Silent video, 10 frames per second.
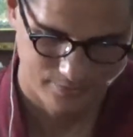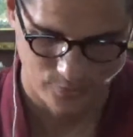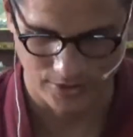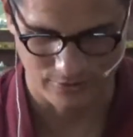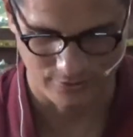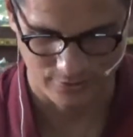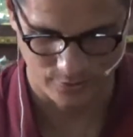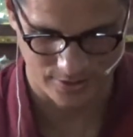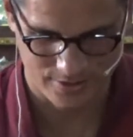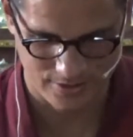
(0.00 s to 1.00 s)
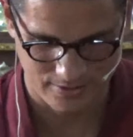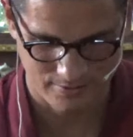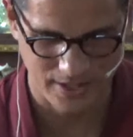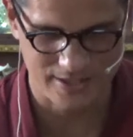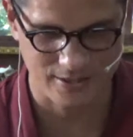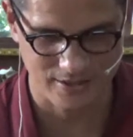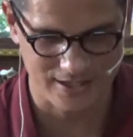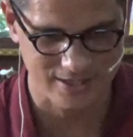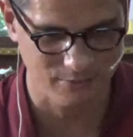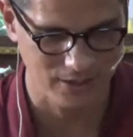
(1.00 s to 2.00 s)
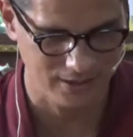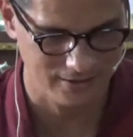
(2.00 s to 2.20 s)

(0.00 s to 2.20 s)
whatever you want to say. That's the meaning.